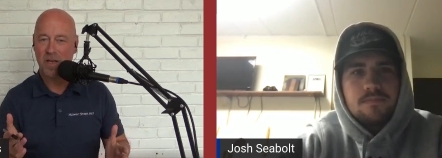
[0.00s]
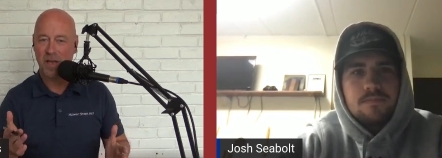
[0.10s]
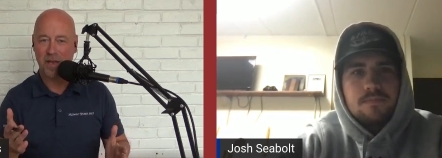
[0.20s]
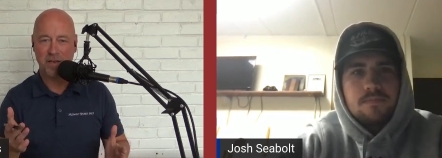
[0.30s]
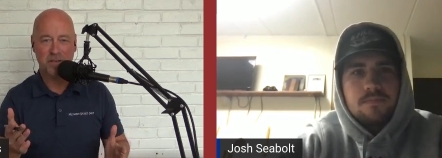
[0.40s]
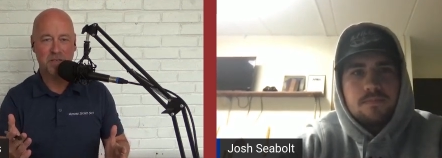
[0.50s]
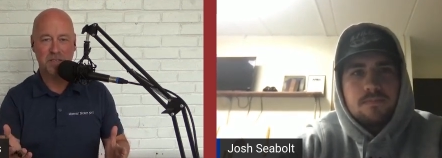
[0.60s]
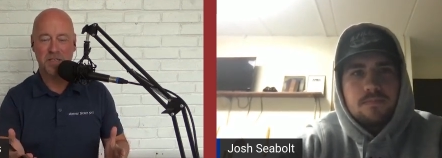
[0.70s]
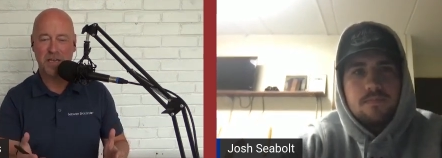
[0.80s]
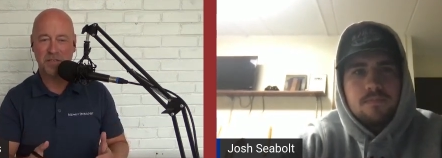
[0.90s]
Speaker 1: Uh,
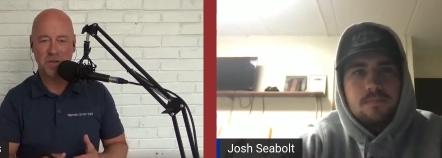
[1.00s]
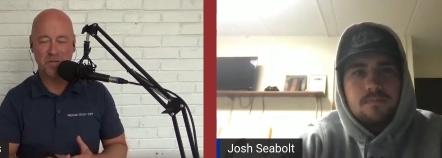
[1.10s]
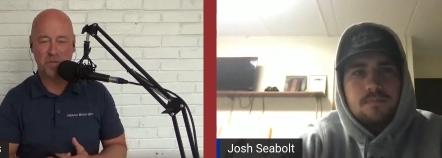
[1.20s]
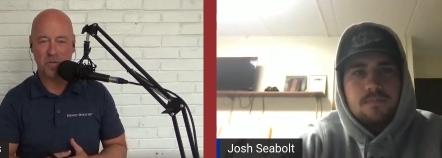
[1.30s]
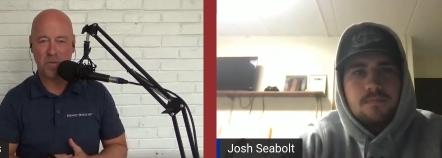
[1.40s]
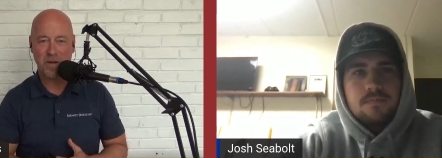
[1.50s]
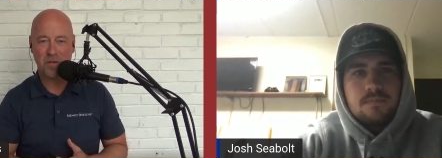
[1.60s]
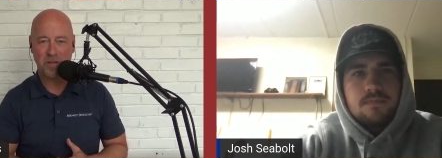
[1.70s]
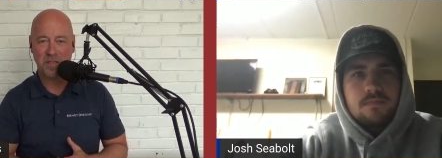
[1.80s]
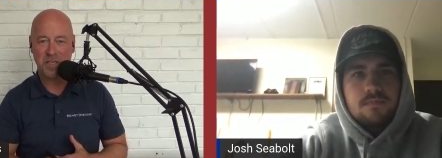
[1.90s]
success to you for the
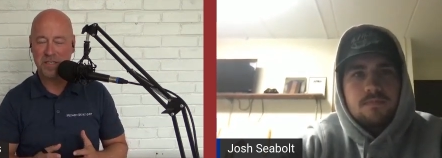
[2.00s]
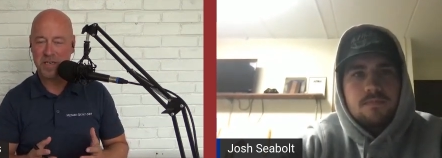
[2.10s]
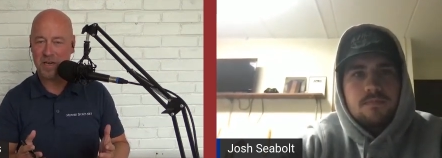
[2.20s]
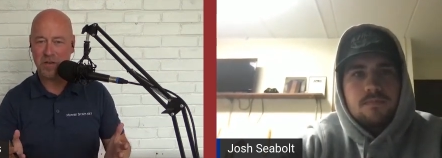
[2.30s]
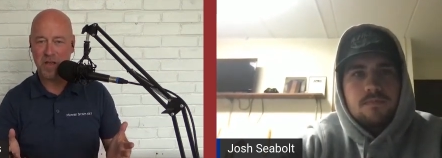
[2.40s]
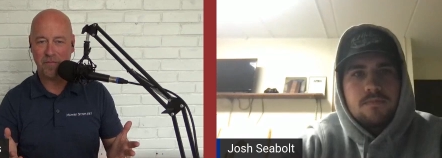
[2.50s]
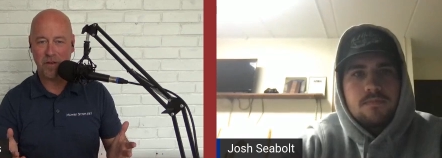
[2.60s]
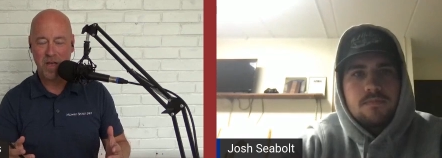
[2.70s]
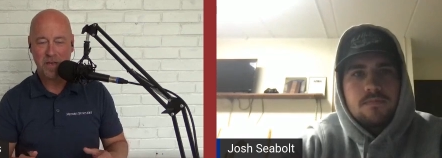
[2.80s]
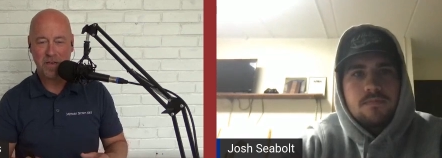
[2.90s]
remainder of the season. I know you have
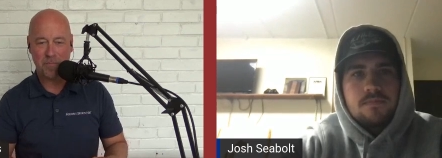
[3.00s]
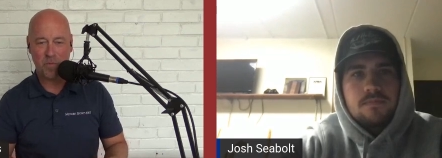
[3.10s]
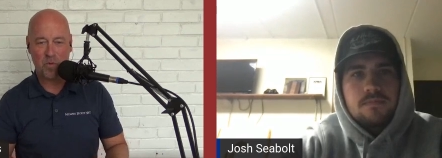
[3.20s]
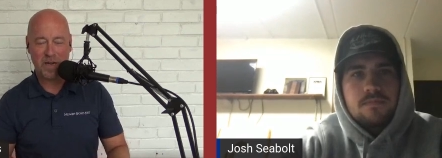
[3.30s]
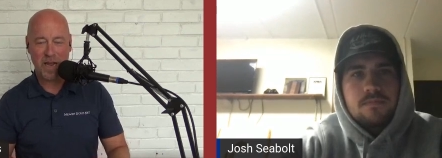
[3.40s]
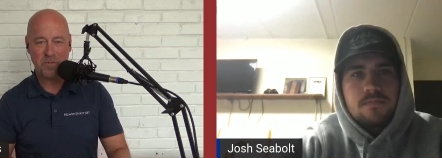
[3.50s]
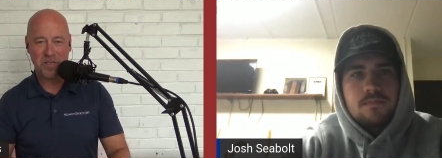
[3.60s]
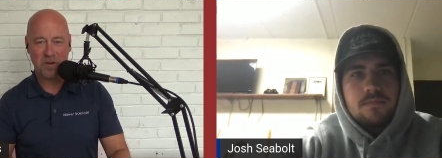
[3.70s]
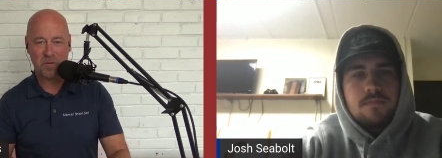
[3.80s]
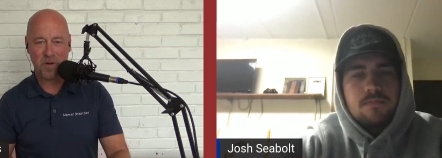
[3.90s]
a couple more
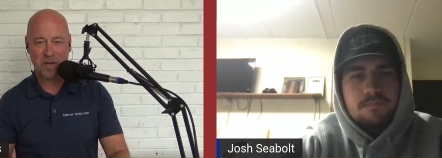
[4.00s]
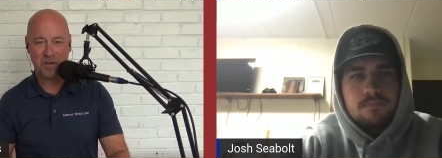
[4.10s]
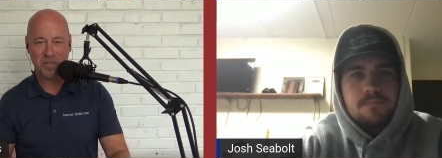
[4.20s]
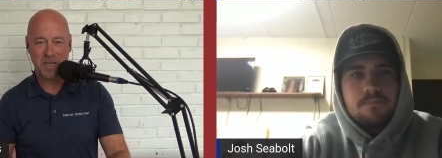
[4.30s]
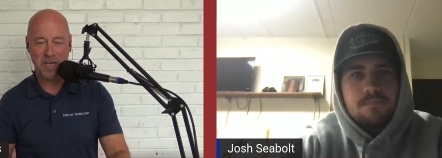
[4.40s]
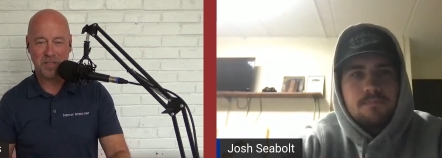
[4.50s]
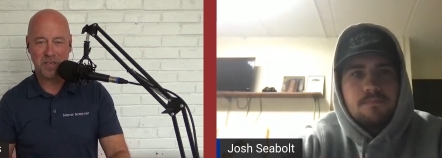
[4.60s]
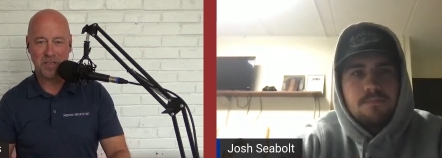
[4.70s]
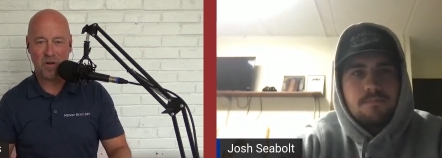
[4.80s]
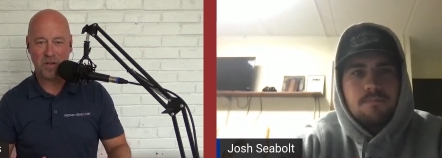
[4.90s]
games here in the regular
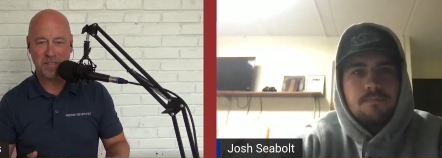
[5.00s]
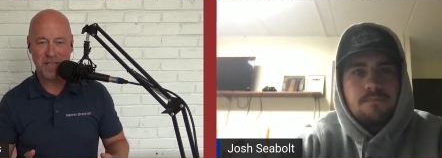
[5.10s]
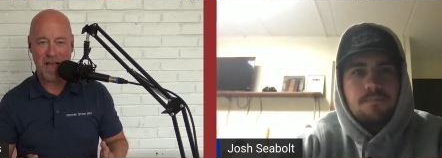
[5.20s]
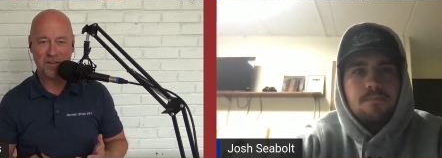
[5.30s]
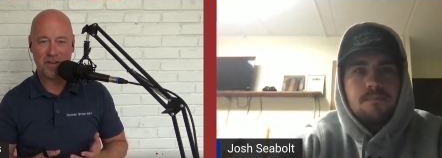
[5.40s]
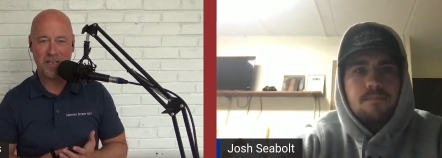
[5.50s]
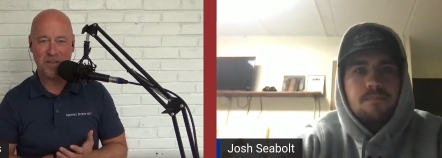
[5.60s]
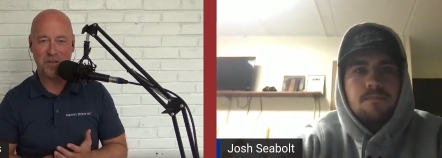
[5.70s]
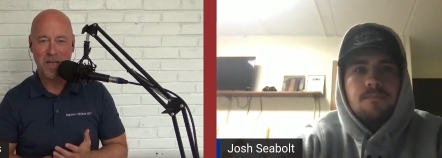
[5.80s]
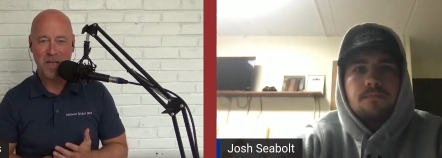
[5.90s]
season. On Saturday, you